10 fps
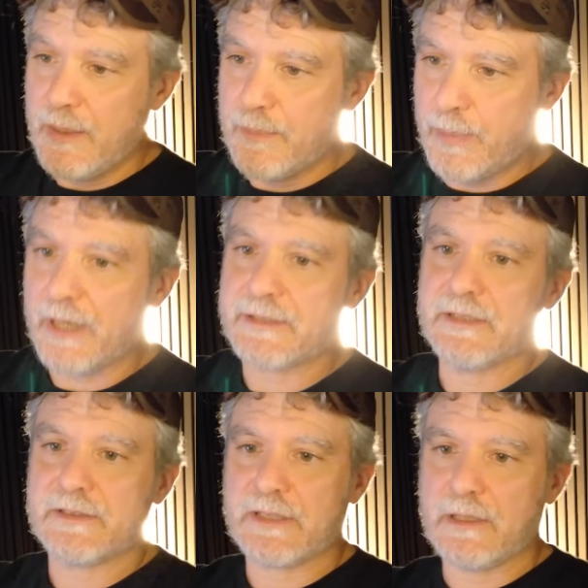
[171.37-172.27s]
But
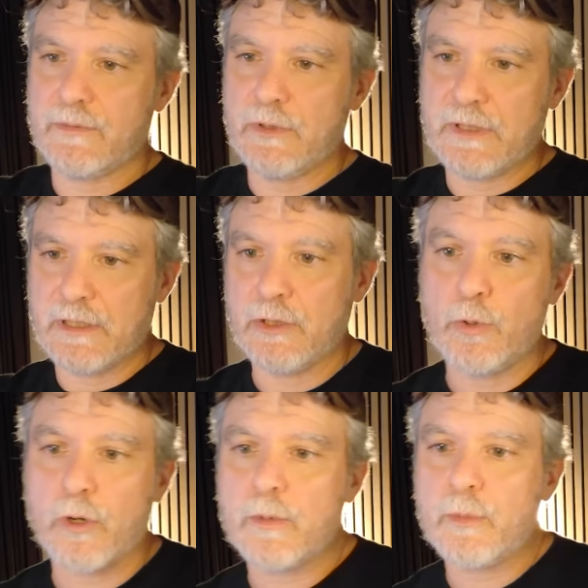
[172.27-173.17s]
instead of using the
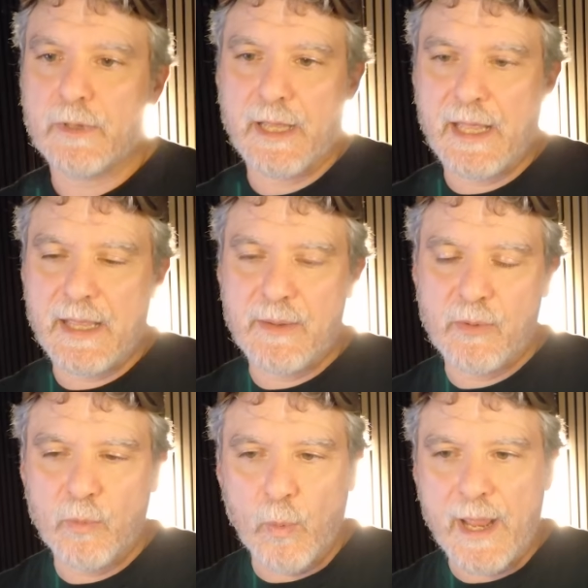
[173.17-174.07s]
normal
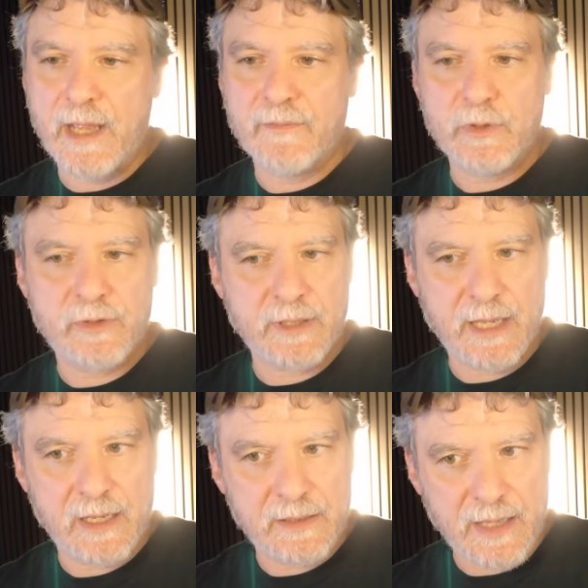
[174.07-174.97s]
way of using
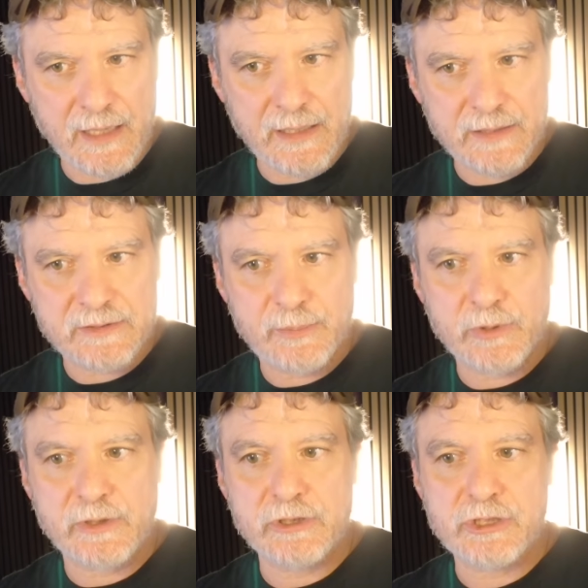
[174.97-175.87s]
N eight N's
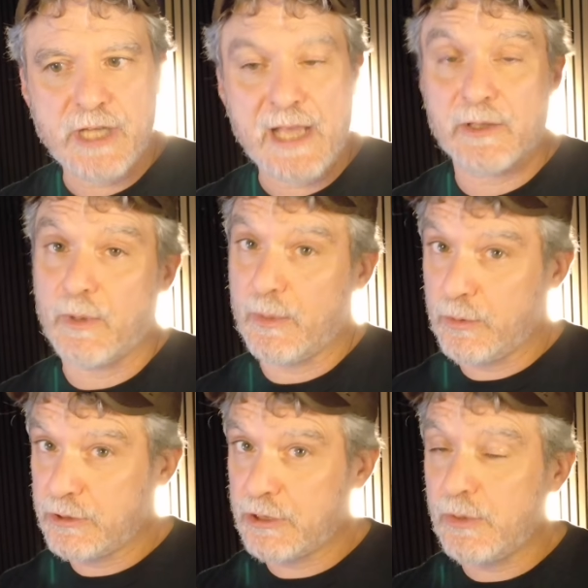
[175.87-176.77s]
built-in chat, though I will
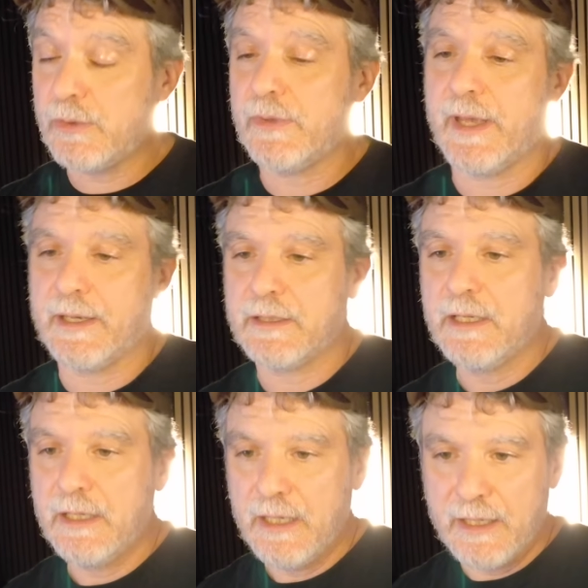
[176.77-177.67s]
show you that,
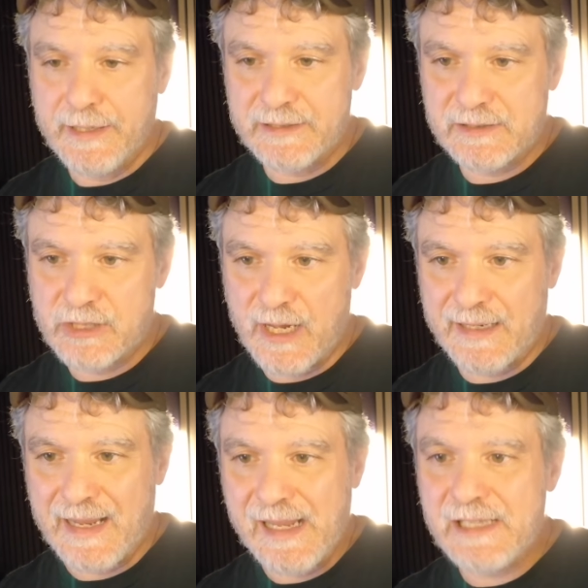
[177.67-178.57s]
it's chat
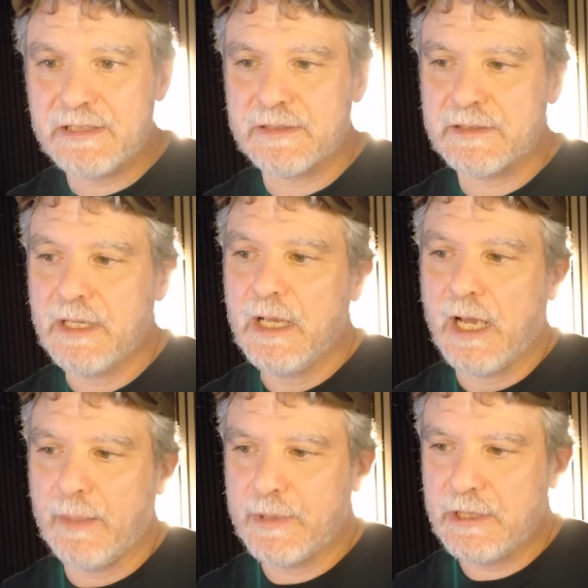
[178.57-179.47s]
agent,
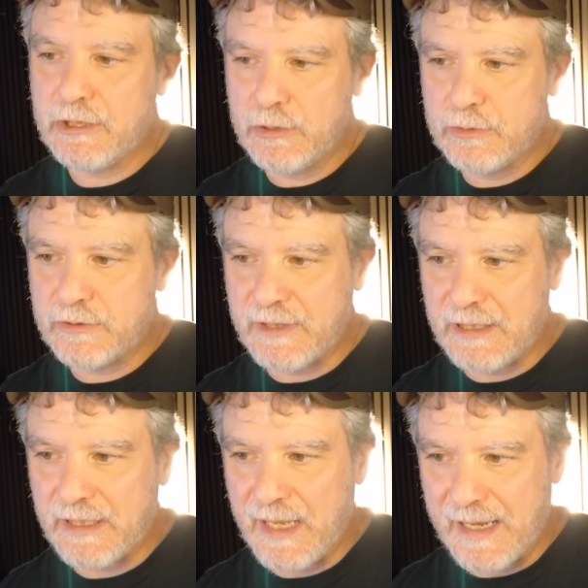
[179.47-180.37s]
I'm going to use
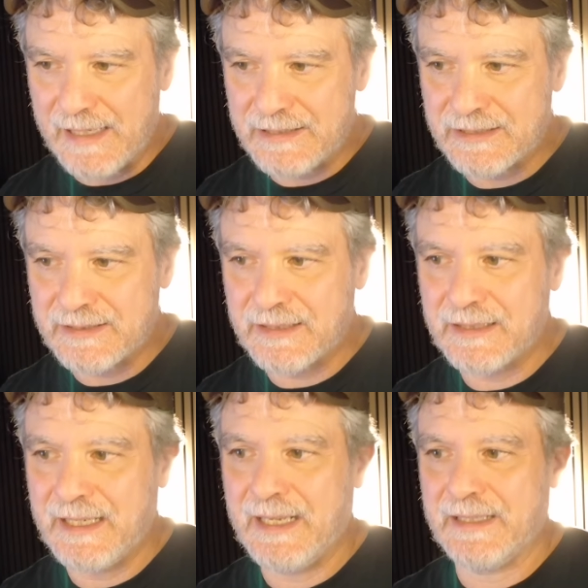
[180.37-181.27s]
the agent
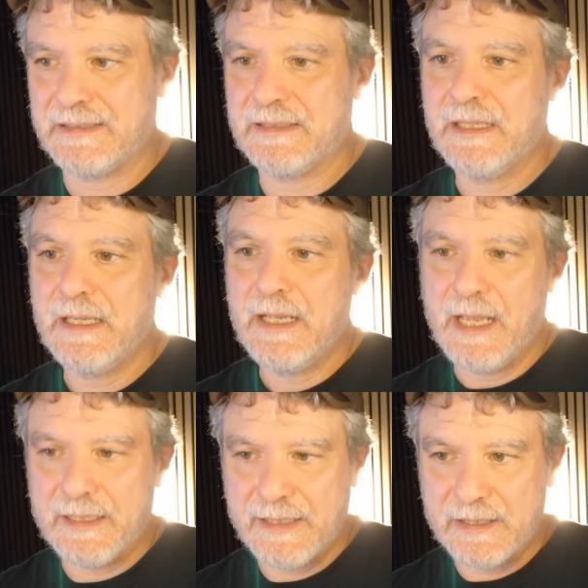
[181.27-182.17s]
kit
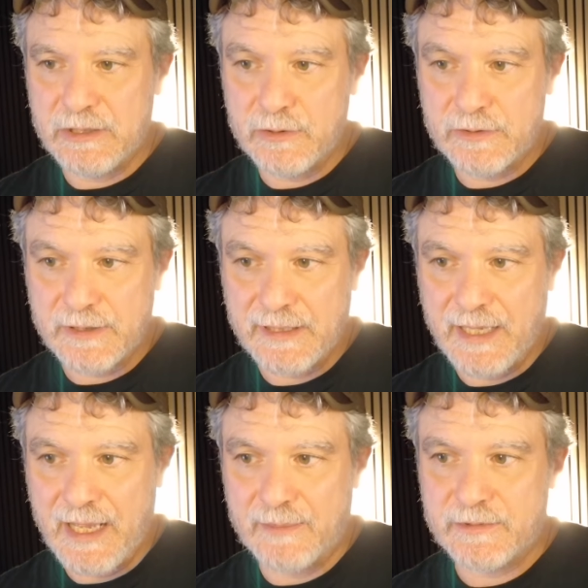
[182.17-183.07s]
and then using the
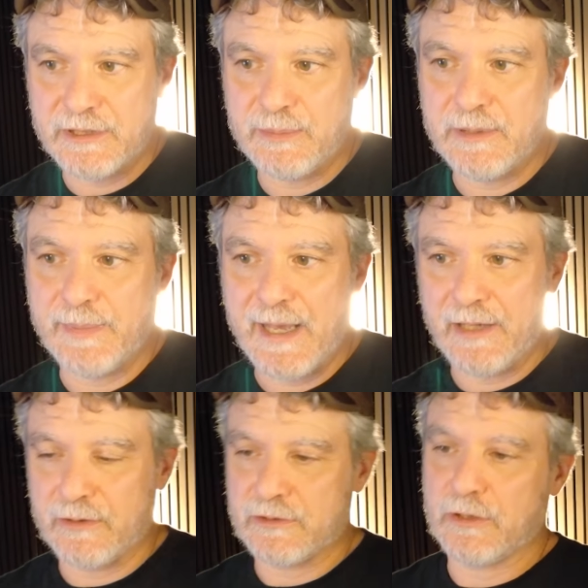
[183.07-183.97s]
M C P
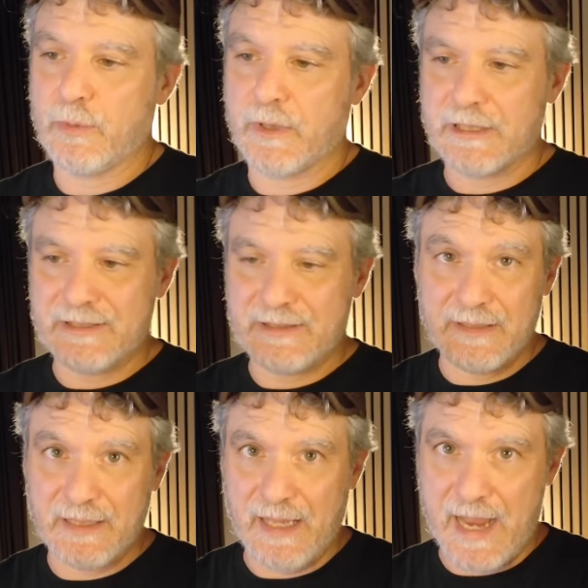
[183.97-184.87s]
pattern. So we're going to
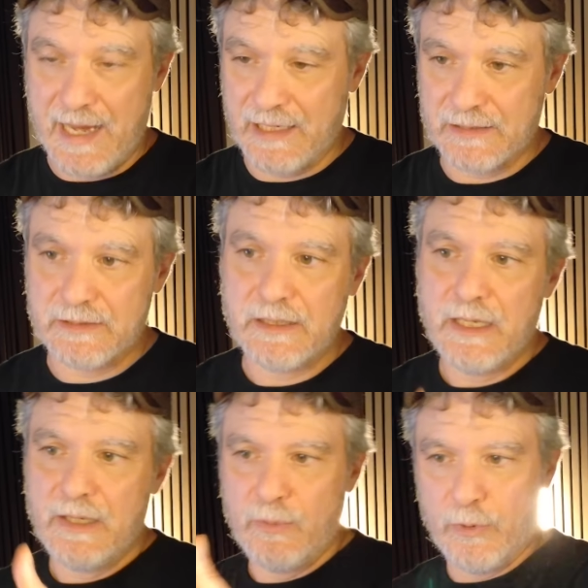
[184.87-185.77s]
the and
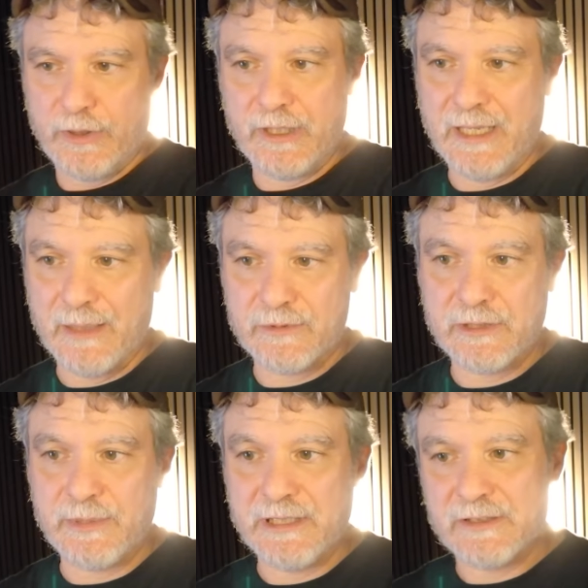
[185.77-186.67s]
with the M C
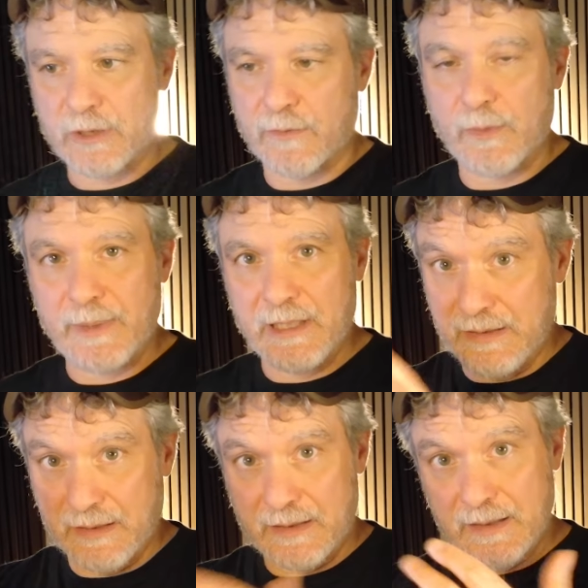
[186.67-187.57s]
P server being
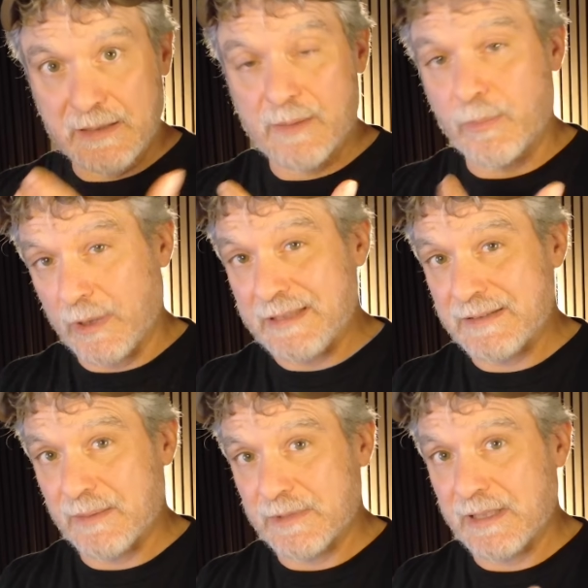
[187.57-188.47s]
the thing that brings
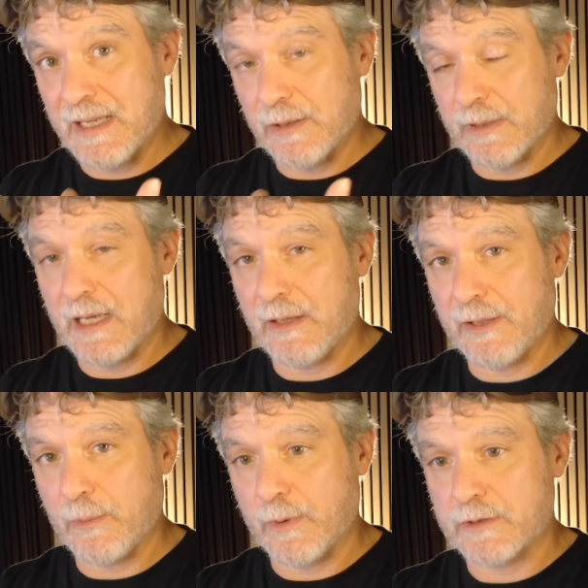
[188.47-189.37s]
them together and how
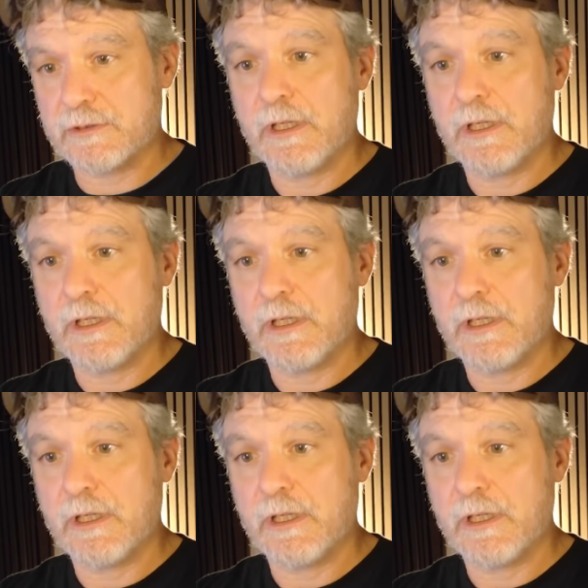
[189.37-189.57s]
that works.